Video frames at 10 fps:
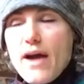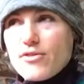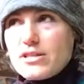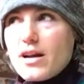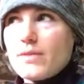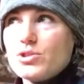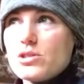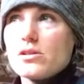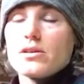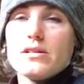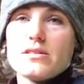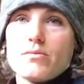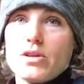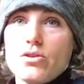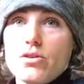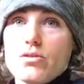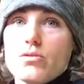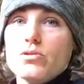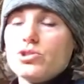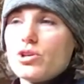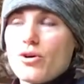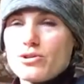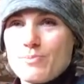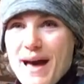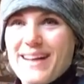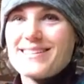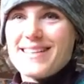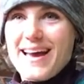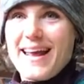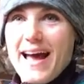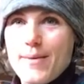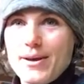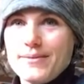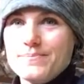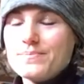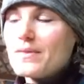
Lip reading: every time she's learning something new, she goes back to that habit,